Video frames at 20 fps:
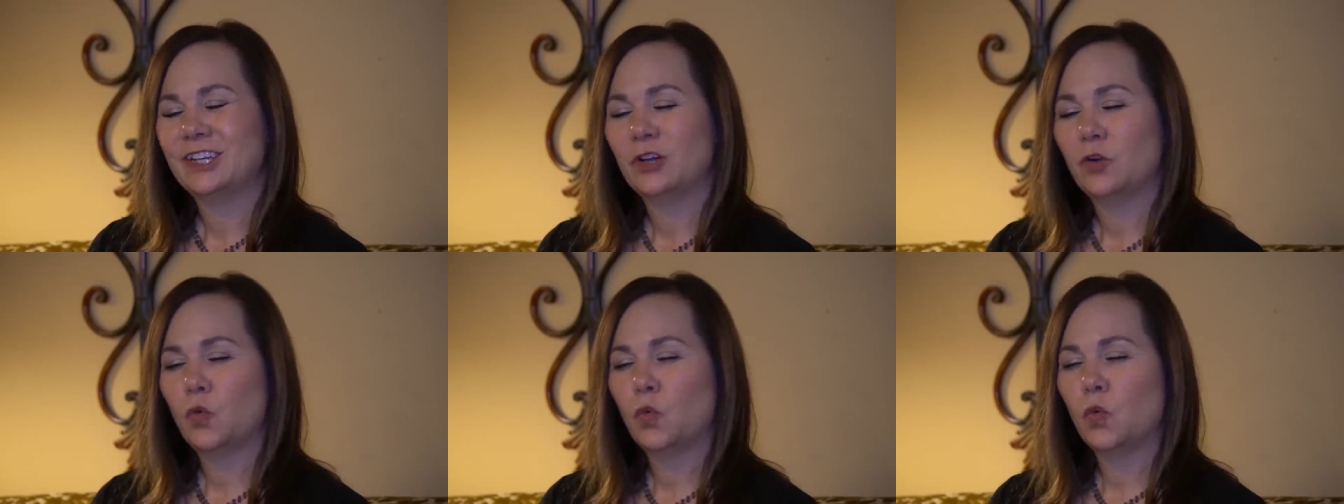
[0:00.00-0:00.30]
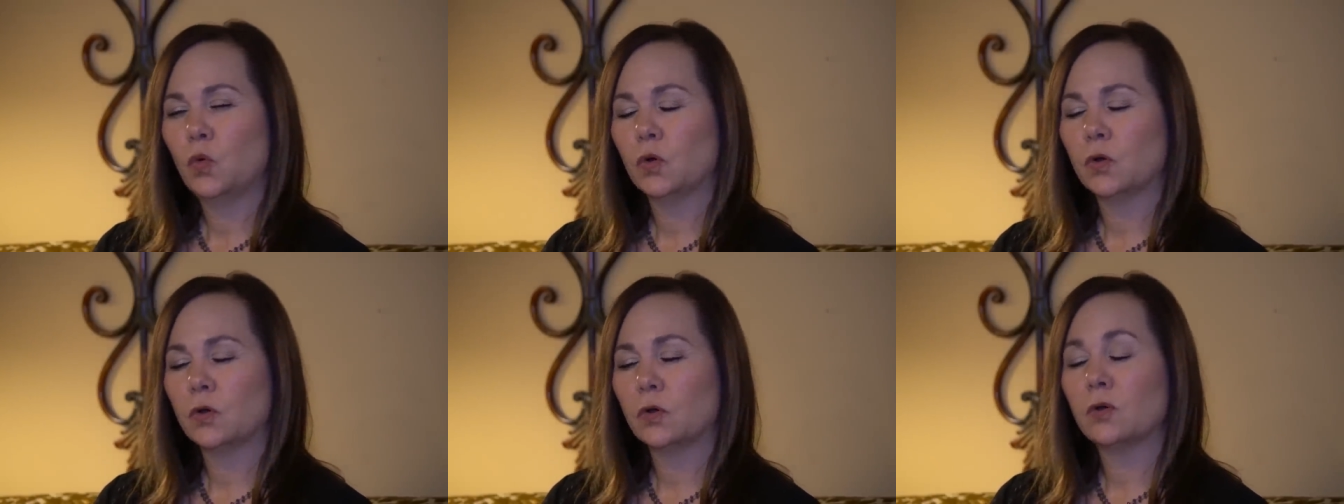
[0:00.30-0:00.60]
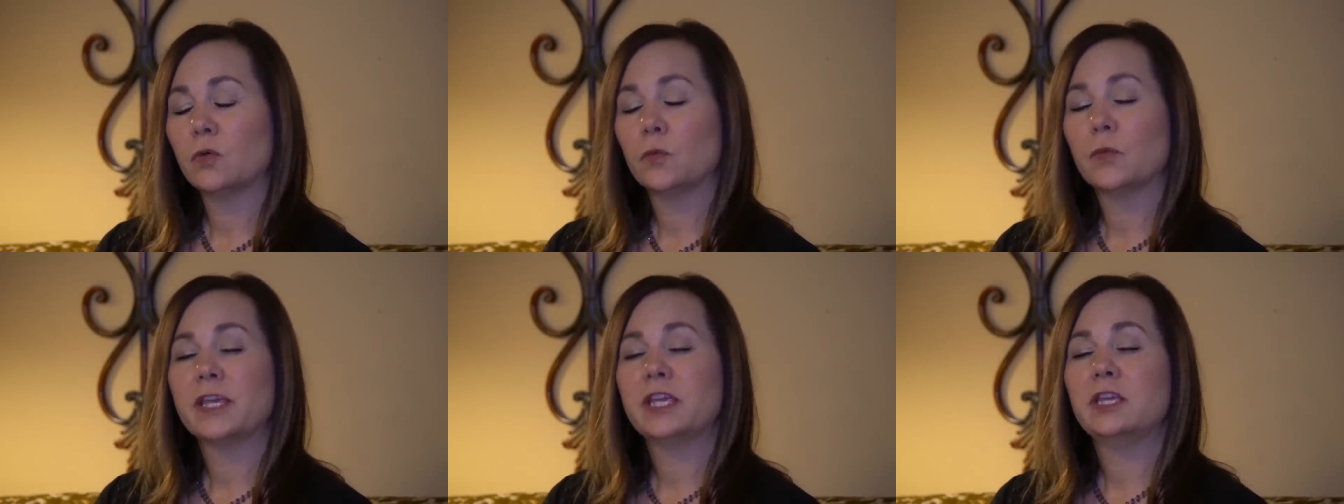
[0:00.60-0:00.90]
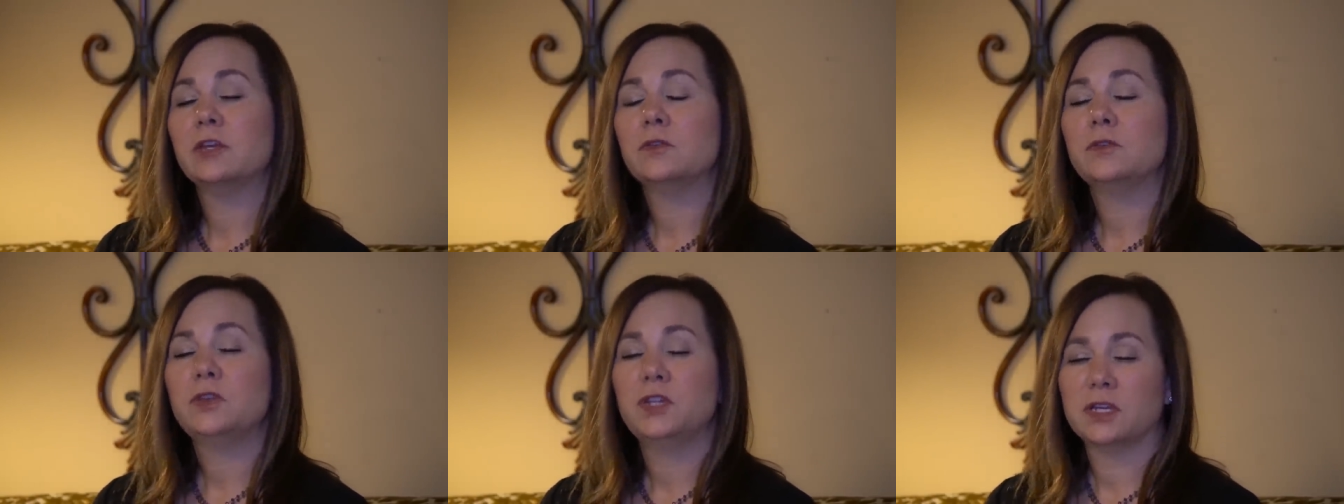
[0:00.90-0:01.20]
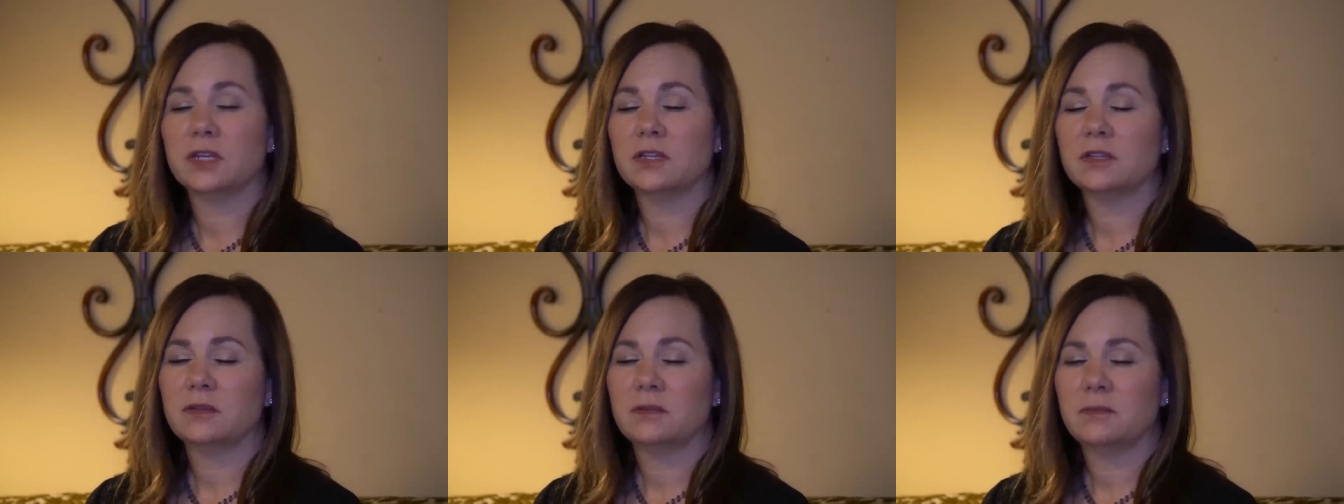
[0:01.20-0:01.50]
or
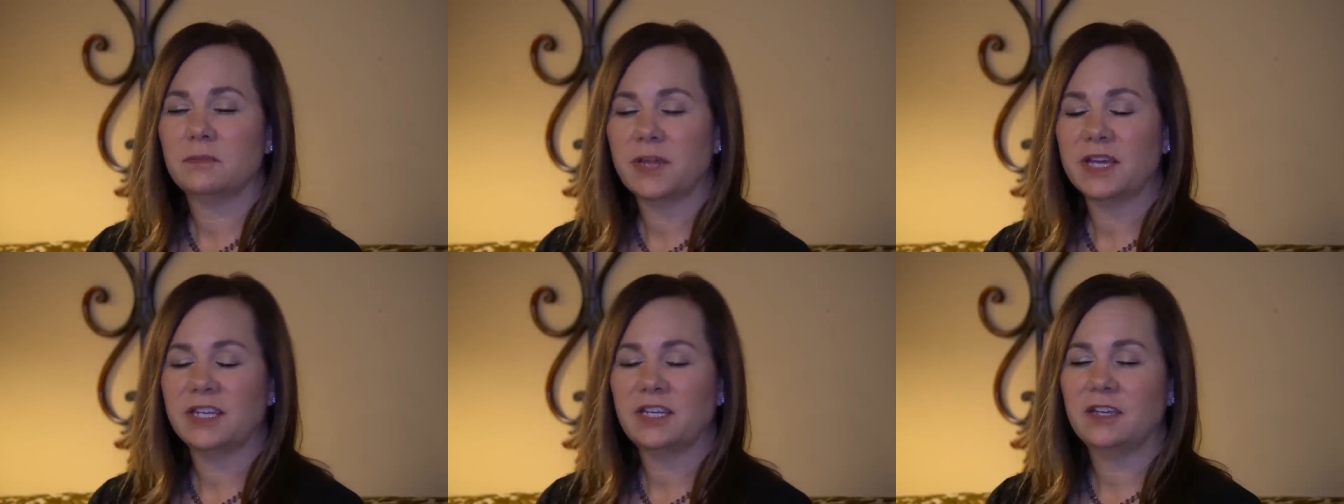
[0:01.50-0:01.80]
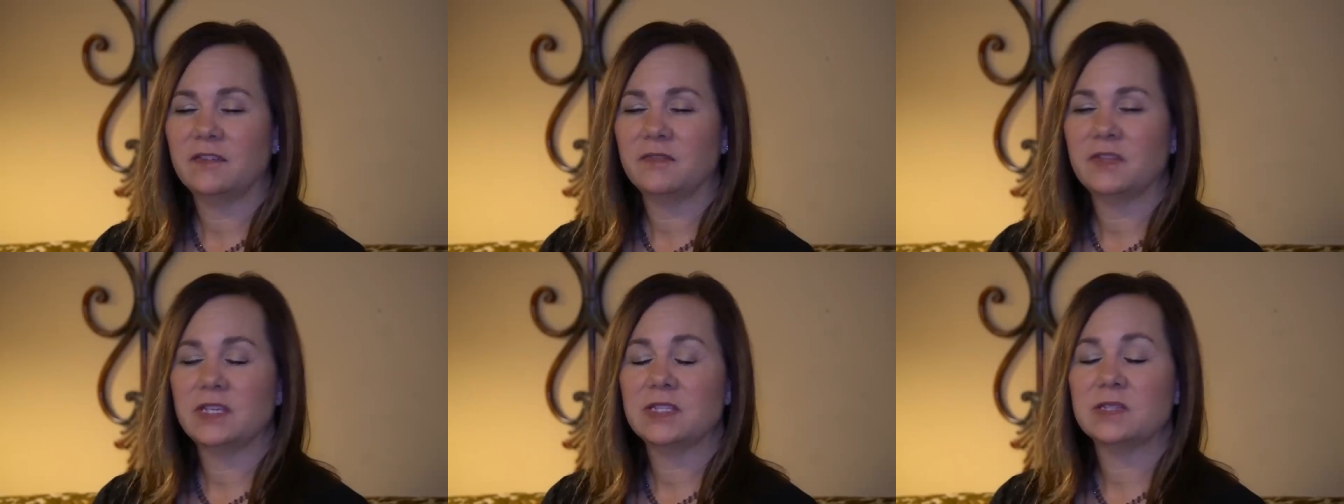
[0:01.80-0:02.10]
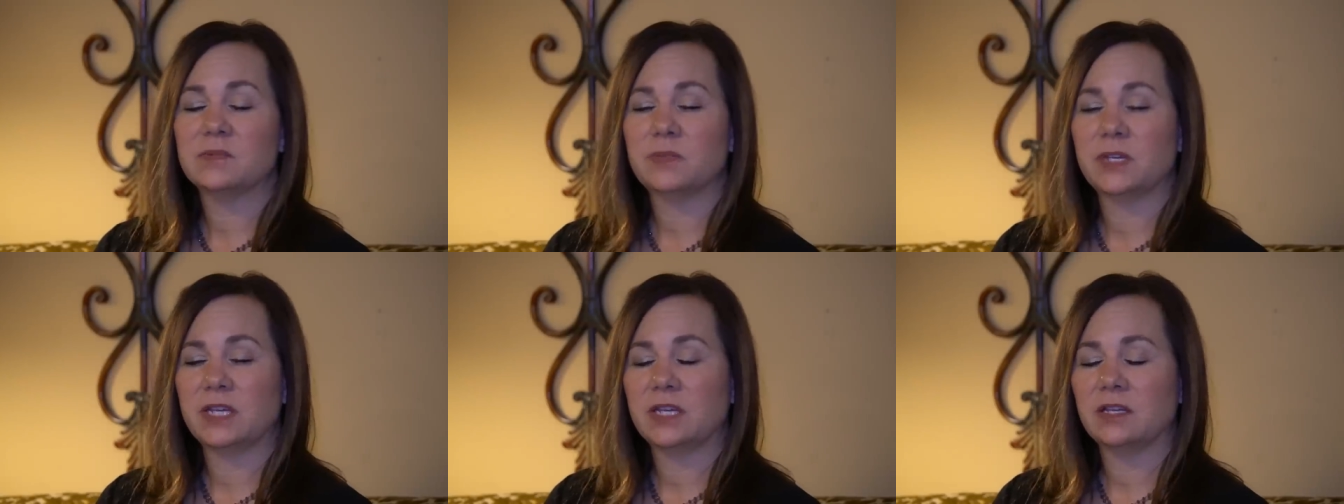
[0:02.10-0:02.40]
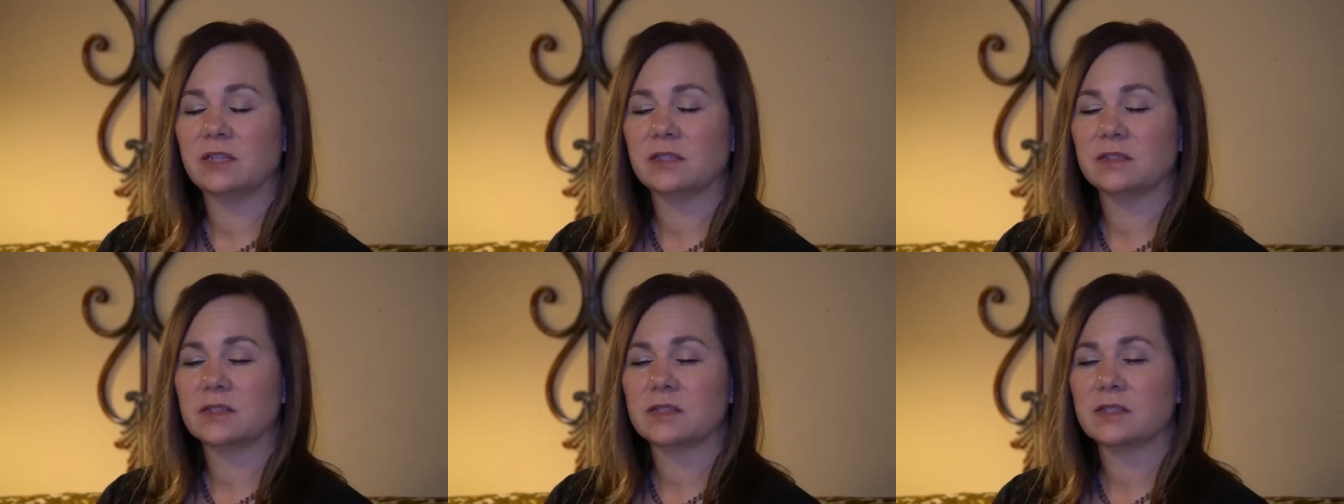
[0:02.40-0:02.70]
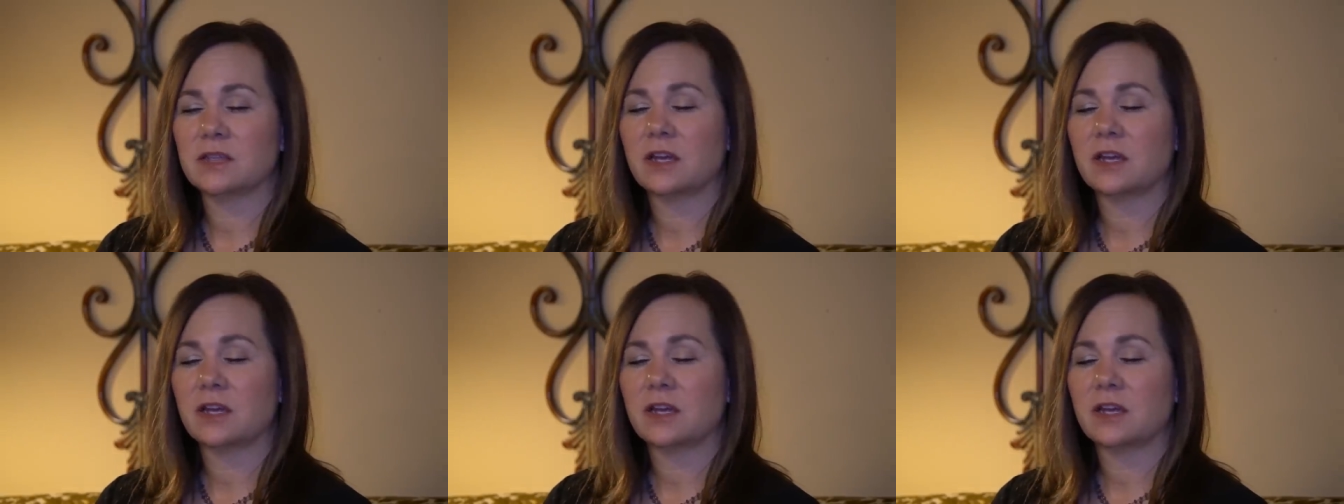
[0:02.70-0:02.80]
reunion many of these beings